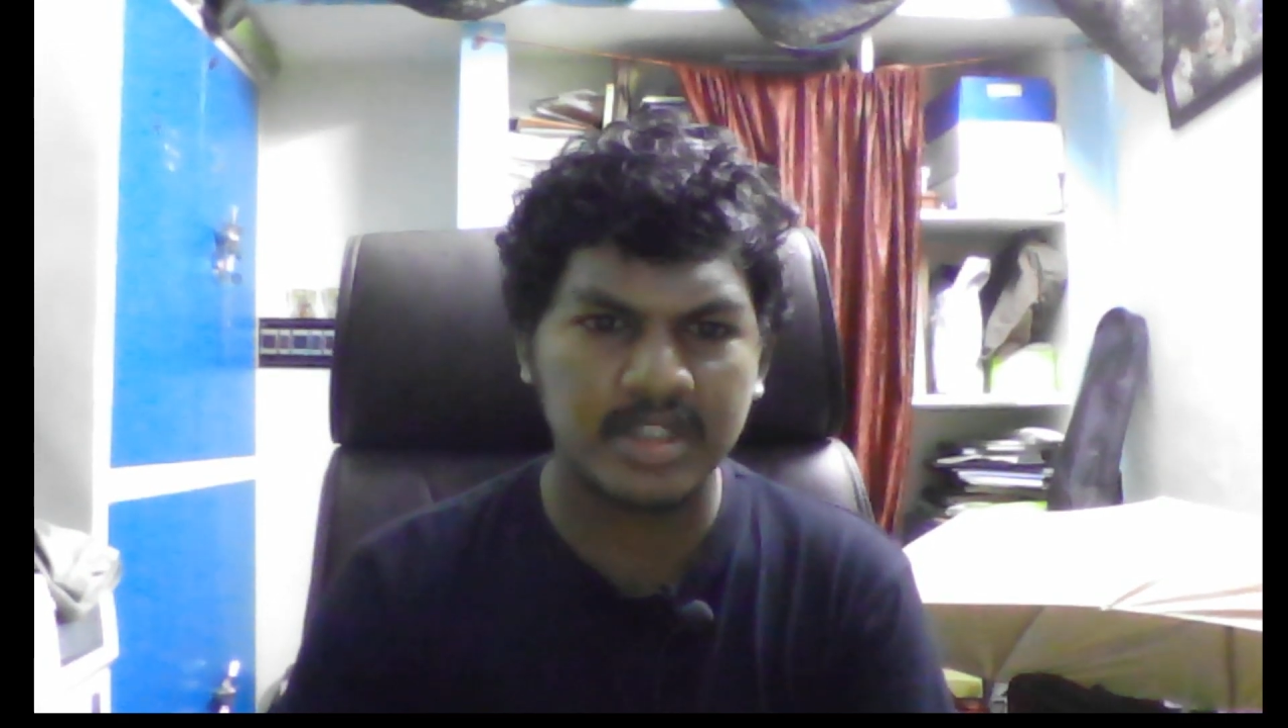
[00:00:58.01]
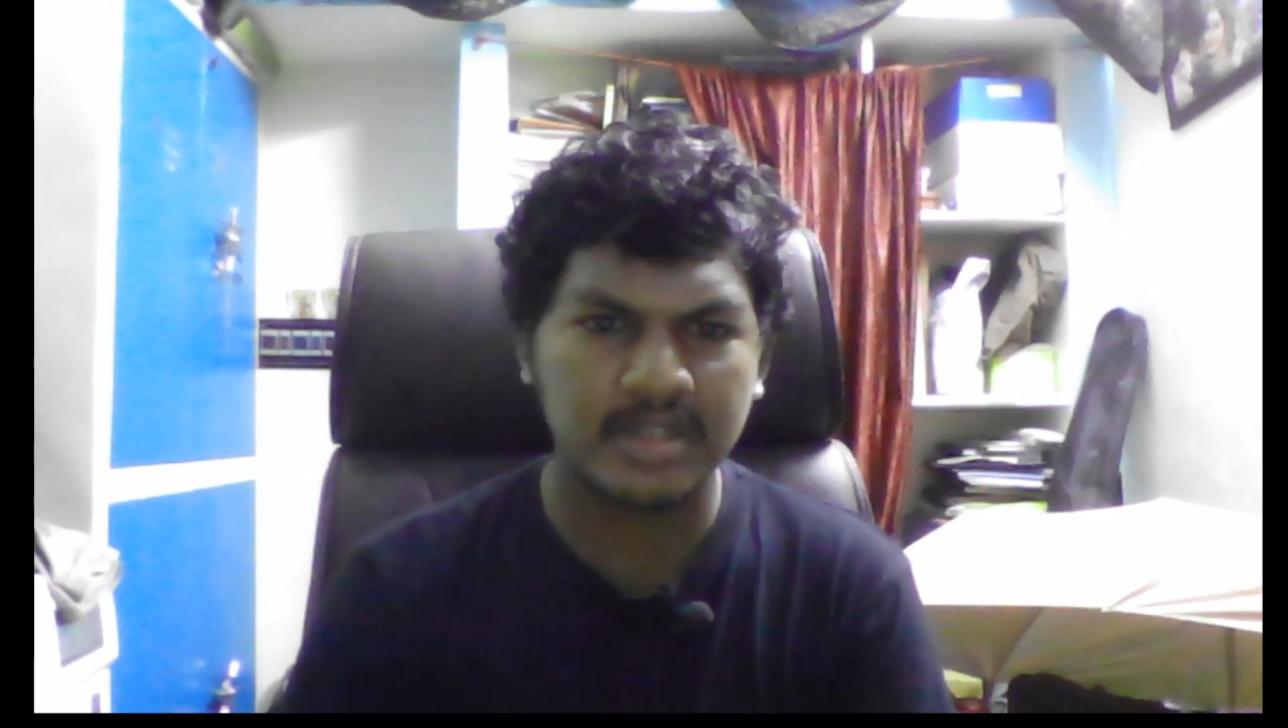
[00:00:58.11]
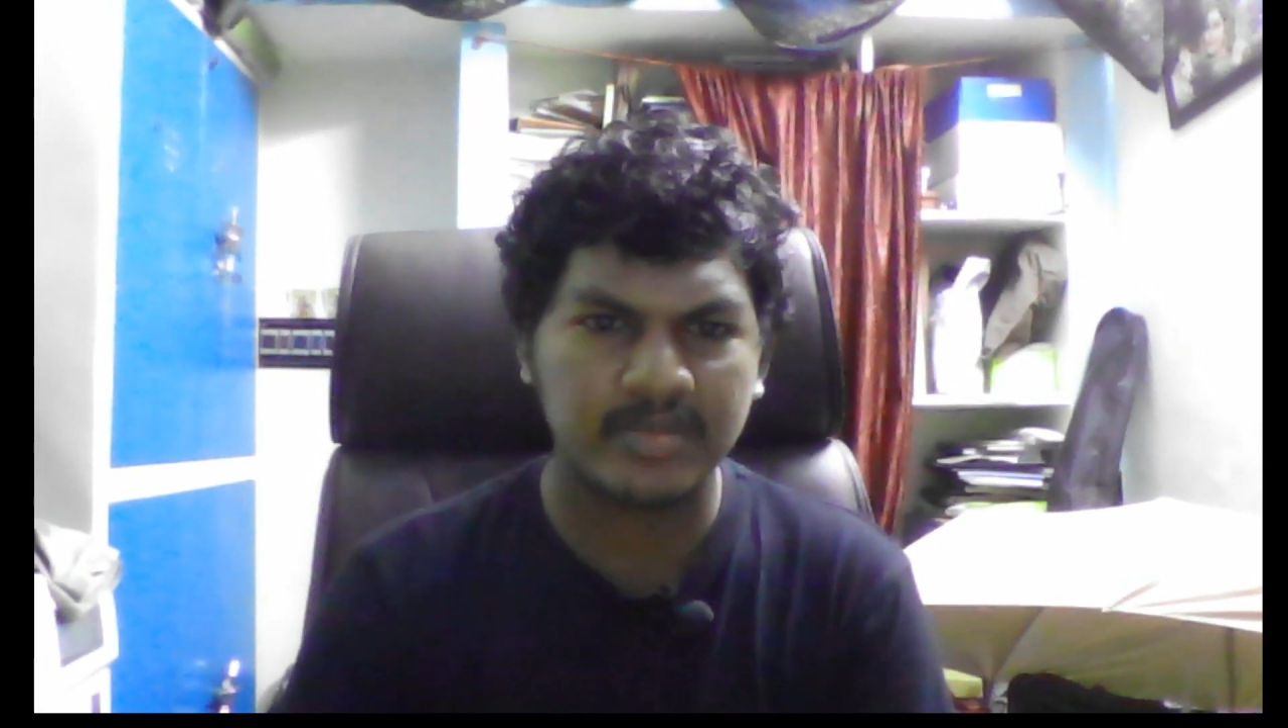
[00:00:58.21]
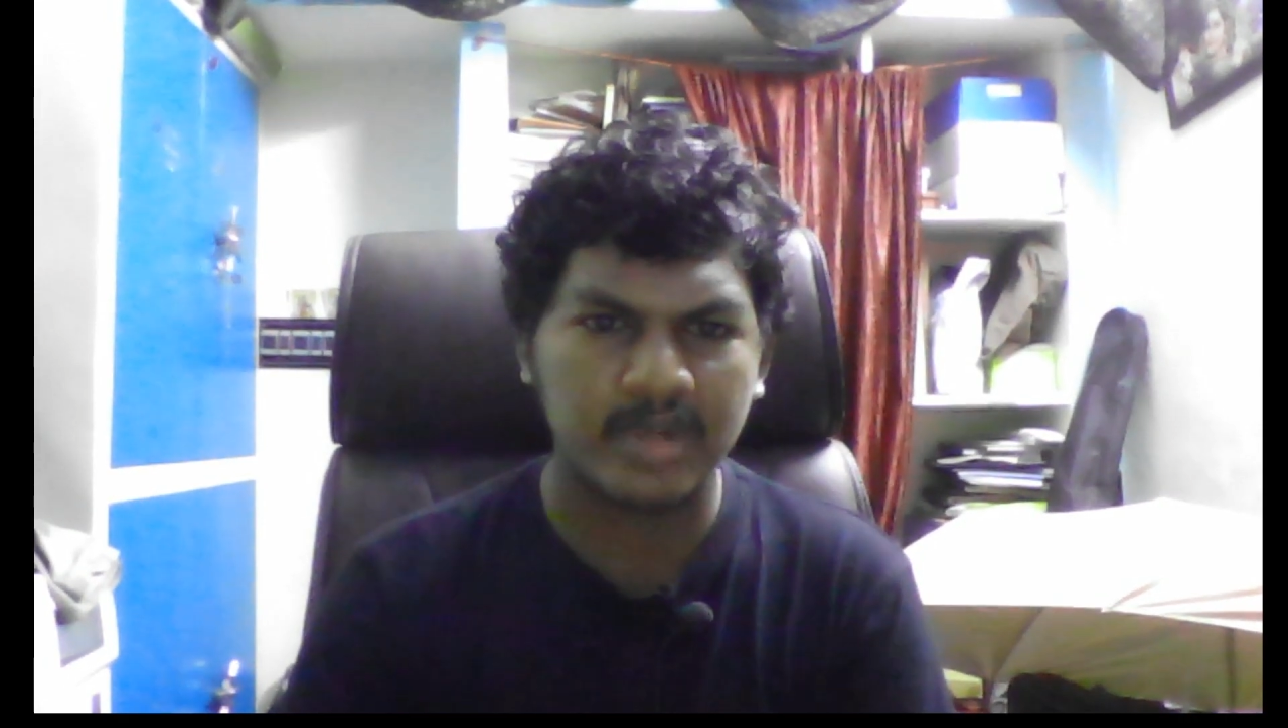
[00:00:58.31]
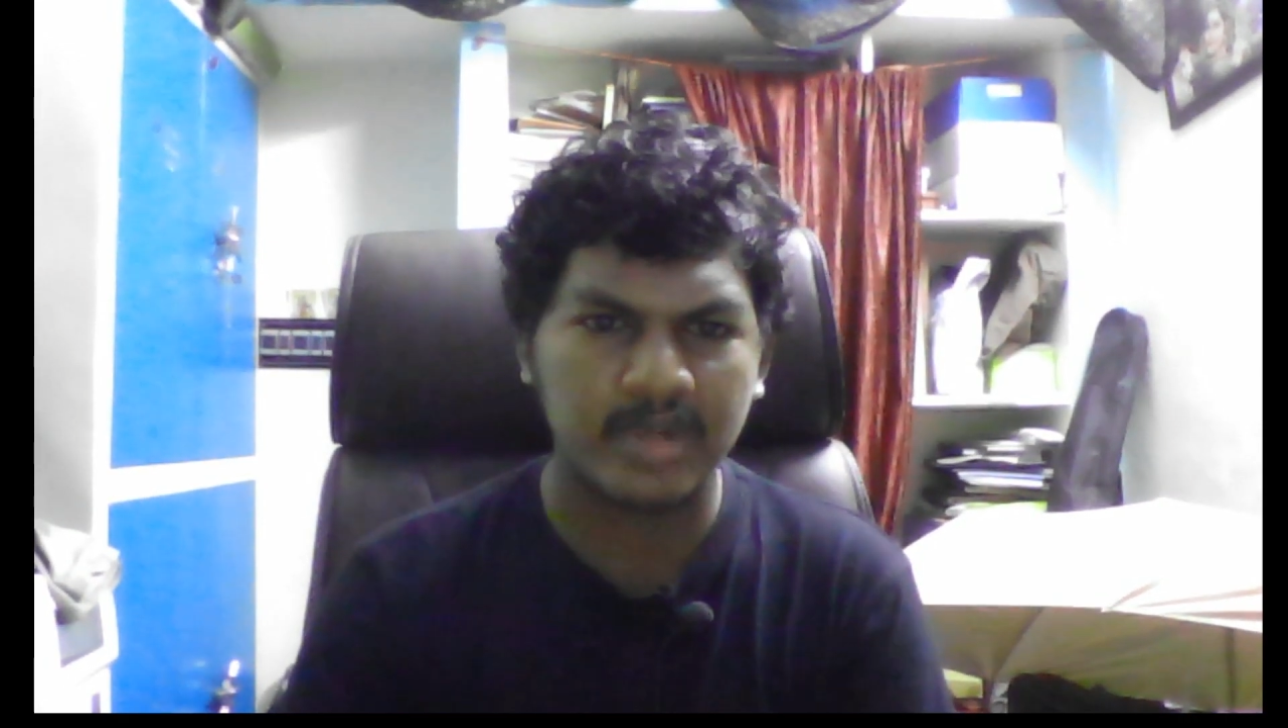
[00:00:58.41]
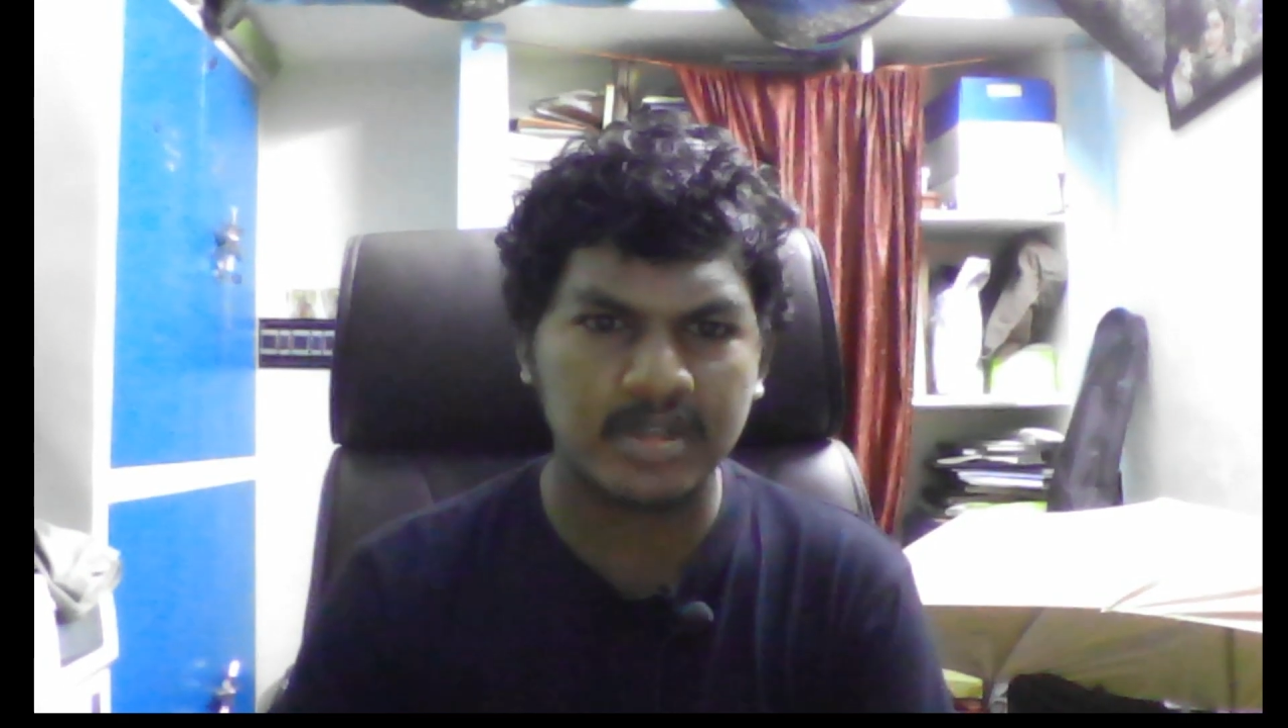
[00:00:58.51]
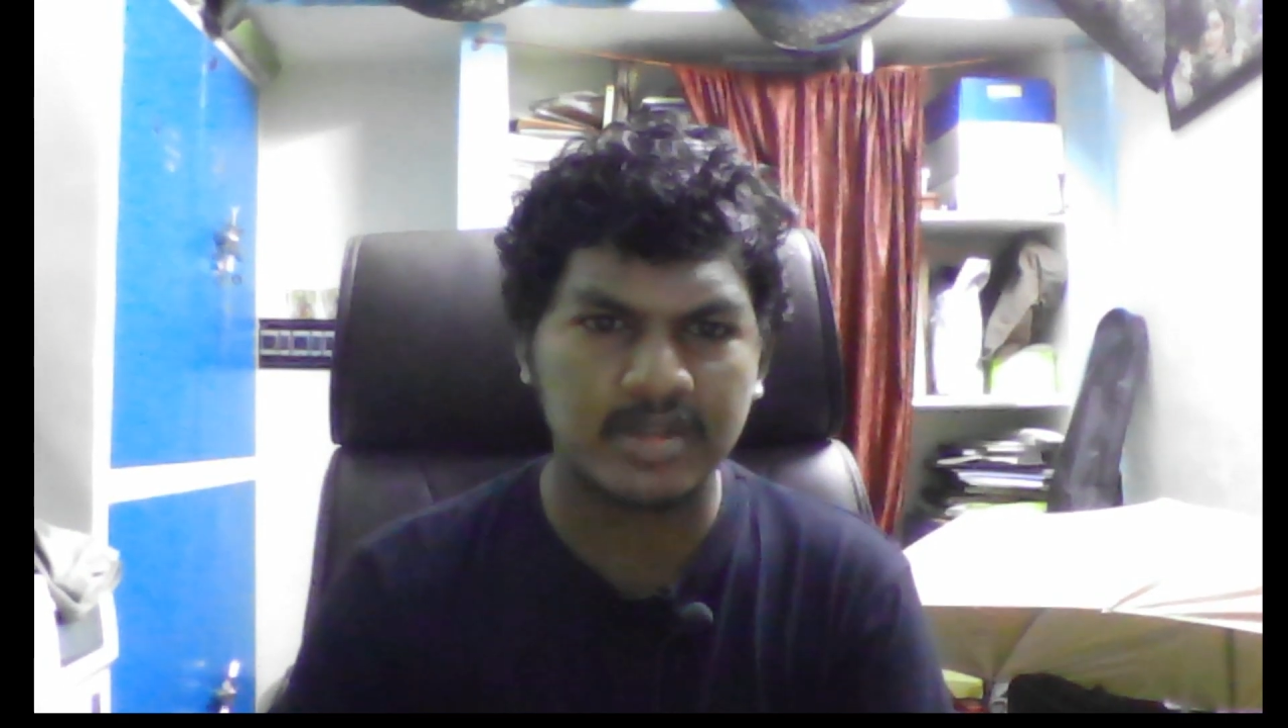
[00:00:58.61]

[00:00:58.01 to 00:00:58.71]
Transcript: positive,